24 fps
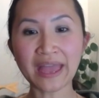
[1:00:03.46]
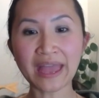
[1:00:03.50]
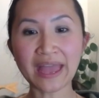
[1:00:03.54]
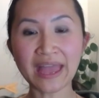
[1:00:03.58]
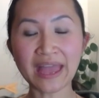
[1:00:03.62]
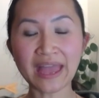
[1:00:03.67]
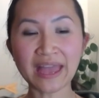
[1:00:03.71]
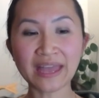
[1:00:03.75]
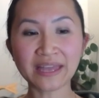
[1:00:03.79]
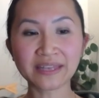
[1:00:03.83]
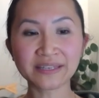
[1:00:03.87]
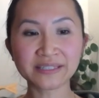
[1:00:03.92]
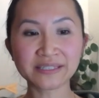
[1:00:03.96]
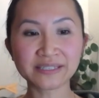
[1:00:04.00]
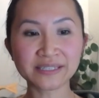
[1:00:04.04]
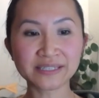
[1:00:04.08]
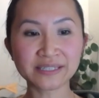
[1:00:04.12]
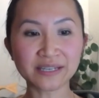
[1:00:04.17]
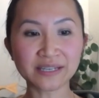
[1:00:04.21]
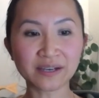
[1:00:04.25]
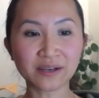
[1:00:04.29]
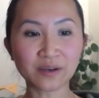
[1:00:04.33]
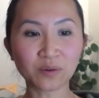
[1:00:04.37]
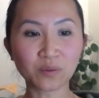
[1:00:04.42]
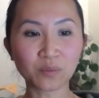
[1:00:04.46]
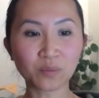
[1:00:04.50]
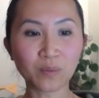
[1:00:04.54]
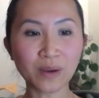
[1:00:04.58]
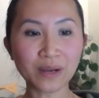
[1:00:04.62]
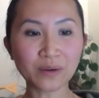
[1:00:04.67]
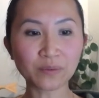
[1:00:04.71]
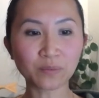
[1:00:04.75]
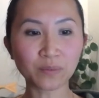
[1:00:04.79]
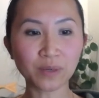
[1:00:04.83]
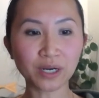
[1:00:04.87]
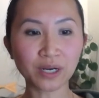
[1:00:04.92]
And
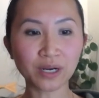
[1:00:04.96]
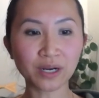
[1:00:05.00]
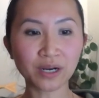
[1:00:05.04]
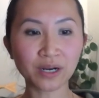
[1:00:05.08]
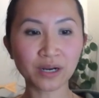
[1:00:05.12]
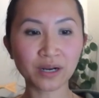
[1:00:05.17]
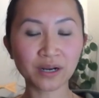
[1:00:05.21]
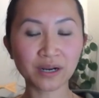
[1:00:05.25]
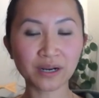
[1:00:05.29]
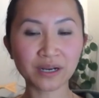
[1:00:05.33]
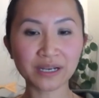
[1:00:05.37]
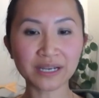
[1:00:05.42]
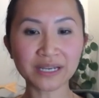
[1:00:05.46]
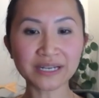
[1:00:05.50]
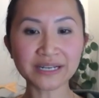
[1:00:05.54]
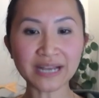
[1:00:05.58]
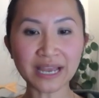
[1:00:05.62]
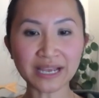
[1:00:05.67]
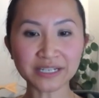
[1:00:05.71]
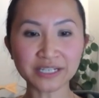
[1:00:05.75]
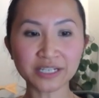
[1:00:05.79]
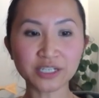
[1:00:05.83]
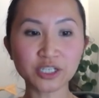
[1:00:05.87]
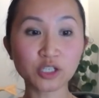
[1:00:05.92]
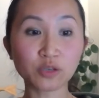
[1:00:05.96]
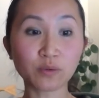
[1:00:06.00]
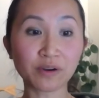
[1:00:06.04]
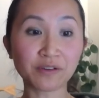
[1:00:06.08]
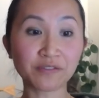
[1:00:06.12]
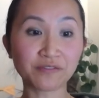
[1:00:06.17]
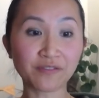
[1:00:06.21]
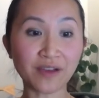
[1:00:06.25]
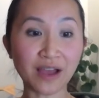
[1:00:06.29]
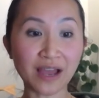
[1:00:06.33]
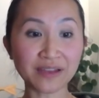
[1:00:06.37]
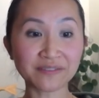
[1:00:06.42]
when we're connected to our
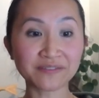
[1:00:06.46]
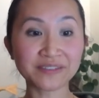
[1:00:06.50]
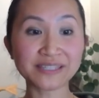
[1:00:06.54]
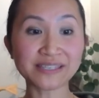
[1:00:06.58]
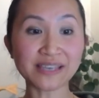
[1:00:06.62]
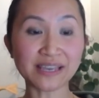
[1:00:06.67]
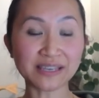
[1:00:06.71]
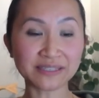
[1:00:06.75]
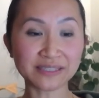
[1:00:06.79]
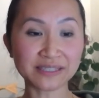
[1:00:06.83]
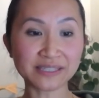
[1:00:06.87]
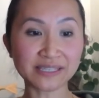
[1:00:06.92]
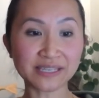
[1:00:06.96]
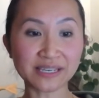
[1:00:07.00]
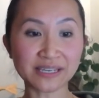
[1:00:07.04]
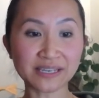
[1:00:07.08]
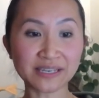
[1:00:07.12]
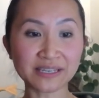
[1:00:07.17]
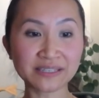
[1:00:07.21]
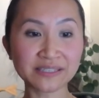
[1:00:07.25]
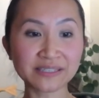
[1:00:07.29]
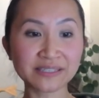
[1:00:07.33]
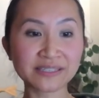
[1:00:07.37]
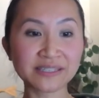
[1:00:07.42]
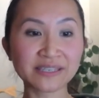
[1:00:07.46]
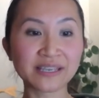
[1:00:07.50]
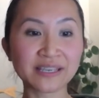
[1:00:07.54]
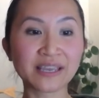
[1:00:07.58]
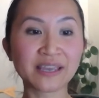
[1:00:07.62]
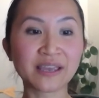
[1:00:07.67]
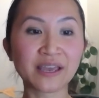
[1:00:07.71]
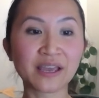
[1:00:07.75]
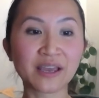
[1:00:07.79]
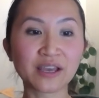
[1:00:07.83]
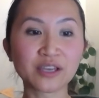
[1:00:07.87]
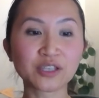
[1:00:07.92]
five senses,
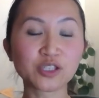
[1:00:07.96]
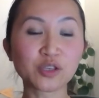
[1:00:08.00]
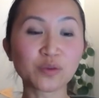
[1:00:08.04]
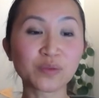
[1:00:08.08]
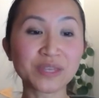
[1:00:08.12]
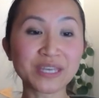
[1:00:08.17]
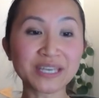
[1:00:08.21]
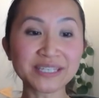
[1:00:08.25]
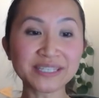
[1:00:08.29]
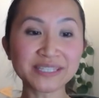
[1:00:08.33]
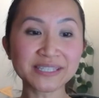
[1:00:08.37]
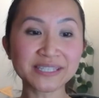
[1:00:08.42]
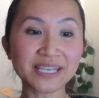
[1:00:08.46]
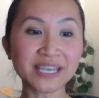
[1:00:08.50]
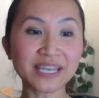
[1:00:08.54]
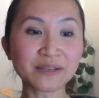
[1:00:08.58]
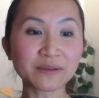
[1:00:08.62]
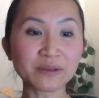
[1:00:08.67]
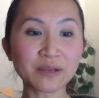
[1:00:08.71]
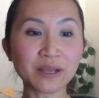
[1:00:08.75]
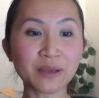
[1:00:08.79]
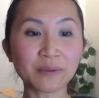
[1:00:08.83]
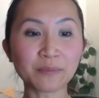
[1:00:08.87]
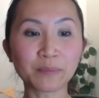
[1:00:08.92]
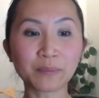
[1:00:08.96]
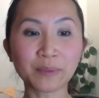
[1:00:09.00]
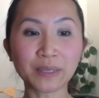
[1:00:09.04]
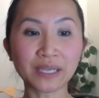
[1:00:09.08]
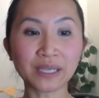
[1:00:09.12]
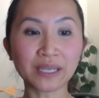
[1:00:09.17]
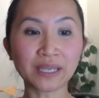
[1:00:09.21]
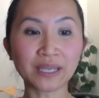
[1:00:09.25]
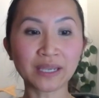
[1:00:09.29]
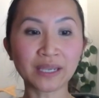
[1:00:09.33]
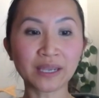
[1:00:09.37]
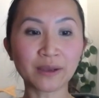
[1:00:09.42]
so this can
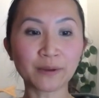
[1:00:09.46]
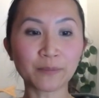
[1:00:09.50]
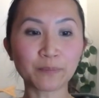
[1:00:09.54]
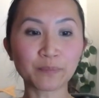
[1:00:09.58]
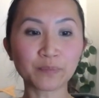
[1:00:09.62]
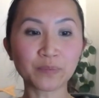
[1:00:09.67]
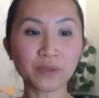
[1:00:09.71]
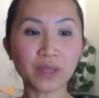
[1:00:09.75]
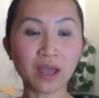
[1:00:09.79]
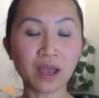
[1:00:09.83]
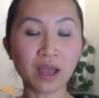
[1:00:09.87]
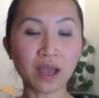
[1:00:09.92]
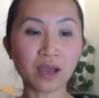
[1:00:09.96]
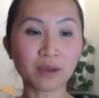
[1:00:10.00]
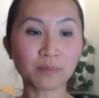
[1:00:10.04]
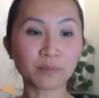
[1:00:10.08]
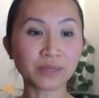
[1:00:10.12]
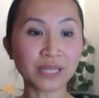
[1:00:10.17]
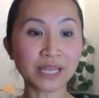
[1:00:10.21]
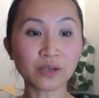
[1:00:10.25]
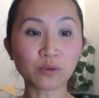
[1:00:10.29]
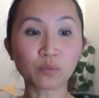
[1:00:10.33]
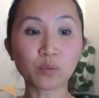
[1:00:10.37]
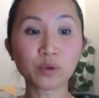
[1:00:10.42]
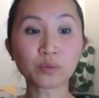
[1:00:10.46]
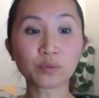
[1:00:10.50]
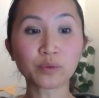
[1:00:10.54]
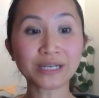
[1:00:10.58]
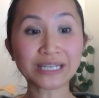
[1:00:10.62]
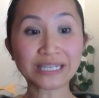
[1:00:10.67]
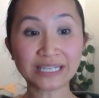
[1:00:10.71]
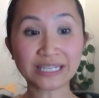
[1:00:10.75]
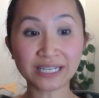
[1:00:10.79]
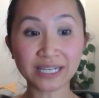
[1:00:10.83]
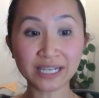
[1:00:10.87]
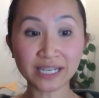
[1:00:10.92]
be like when we're
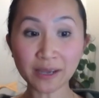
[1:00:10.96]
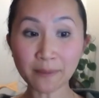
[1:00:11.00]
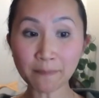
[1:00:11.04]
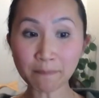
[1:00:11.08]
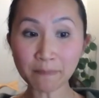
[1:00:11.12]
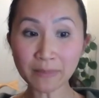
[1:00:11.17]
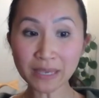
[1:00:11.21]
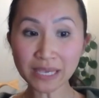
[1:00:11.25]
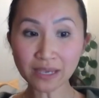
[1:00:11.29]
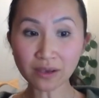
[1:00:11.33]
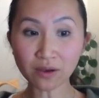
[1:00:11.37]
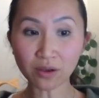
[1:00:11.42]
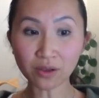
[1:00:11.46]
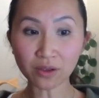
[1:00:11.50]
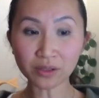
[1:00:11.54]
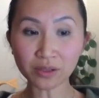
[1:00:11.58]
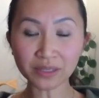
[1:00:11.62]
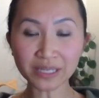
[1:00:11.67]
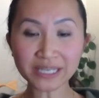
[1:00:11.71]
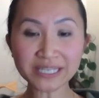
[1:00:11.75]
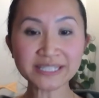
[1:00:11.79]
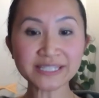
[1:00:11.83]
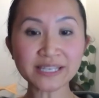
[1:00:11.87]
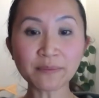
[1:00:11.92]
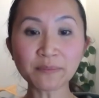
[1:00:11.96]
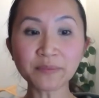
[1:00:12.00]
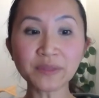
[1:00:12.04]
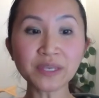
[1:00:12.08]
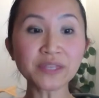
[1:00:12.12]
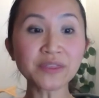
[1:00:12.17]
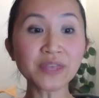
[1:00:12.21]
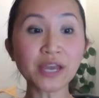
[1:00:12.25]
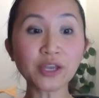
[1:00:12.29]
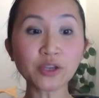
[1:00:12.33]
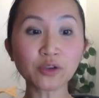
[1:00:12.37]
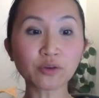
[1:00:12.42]
eating a meal, like something
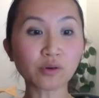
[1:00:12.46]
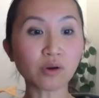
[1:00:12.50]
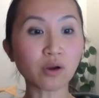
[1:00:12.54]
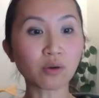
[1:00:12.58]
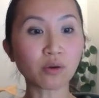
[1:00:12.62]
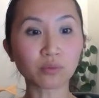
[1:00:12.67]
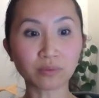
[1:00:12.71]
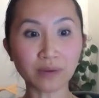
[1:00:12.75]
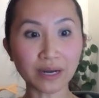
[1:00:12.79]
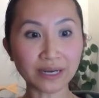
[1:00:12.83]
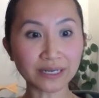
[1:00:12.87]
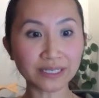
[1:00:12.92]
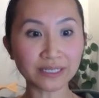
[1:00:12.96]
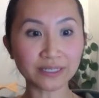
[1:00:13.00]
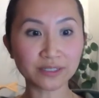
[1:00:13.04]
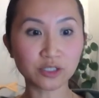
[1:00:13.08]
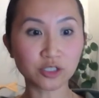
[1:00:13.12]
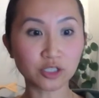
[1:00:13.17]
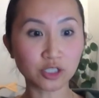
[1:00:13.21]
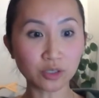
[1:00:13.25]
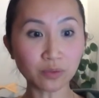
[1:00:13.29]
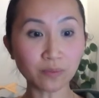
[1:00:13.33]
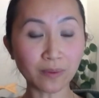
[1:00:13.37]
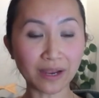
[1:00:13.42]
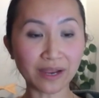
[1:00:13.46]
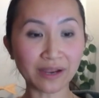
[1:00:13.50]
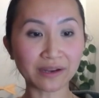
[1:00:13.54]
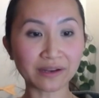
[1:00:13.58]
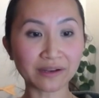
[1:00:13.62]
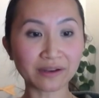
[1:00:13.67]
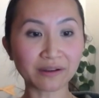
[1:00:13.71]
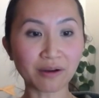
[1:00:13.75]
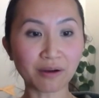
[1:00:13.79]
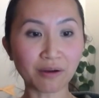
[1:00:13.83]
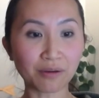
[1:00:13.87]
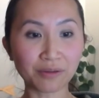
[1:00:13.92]
that you're already
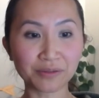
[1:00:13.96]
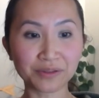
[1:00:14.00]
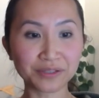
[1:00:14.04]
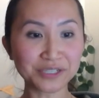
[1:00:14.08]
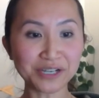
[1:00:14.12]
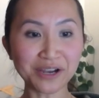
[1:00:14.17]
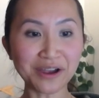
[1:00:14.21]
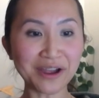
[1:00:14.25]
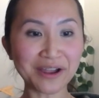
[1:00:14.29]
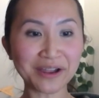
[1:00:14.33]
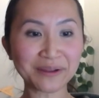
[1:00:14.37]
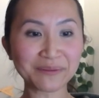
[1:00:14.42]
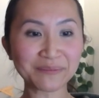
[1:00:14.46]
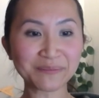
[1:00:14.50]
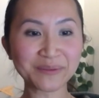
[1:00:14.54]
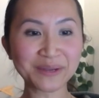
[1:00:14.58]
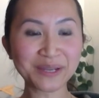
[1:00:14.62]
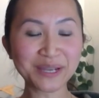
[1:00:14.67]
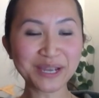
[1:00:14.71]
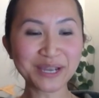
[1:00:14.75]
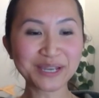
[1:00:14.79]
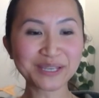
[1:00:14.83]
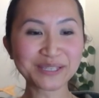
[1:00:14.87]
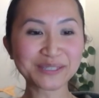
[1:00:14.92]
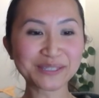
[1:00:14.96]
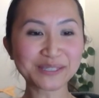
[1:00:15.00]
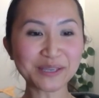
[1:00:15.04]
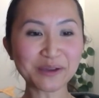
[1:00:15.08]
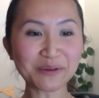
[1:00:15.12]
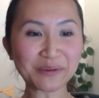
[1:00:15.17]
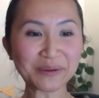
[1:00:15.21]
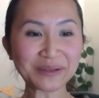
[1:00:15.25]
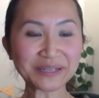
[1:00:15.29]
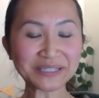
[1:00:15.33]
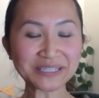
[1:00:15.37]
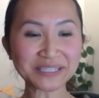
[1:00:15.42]
doing all the time. And
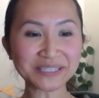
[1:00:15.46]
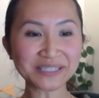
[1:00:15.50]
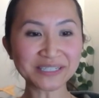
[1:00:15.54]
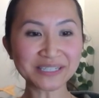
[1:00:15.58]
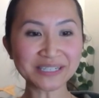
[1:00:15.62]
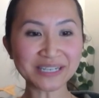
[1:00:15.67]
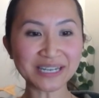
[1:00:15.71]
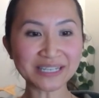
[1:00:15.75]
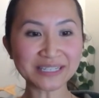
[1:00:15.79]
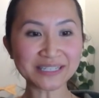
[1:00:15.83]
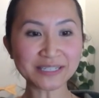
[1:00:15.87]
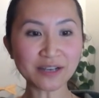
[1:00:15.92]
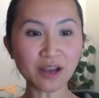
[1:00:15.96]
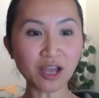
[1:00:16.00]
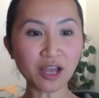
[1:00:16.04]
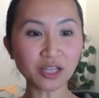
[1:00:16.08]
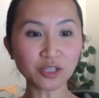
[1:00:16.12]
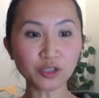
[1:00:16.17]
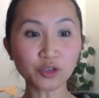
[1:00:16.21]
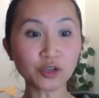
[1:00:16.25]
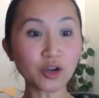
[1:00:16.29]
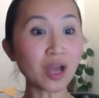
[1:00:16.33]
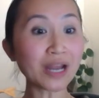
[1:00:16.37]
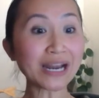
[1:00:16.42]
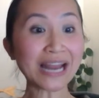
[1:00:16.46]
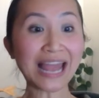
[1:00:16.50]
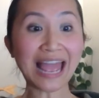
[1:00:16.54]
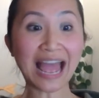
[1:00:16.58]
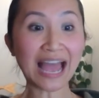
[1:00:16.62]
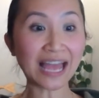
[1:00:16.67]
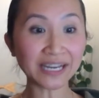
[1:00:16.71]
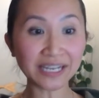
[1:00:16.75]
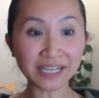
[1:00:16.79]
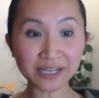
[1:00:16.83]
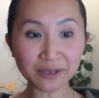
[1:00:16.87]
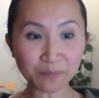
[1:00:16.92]
so it doesn't, it's not, you're not
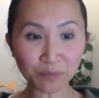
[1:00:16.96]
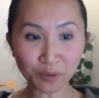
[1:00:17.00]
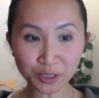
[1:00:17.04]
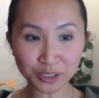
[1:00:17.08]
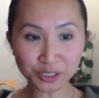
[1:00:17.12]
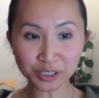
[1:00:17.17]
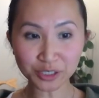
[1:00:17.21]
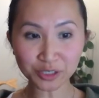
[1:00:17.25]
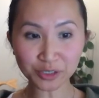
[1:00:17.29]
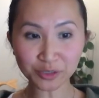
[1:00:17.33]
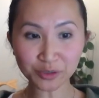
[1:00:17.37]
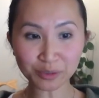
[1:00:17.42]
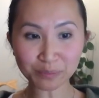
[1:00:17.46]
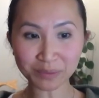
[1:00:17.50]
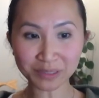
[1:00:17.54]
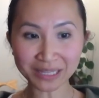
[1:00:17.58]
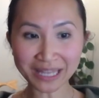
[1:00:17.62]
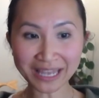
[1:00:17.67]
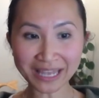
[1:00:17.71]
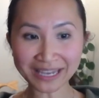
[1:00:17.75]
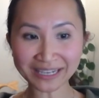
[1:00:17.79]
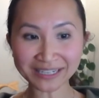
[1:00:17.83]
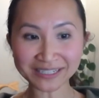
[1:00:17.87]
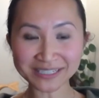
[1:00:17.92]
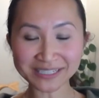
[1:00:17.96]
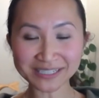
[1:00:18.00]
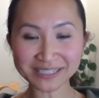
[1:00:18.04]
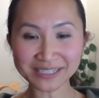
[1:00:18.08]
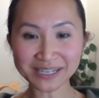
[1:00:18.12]
adding more to your plate.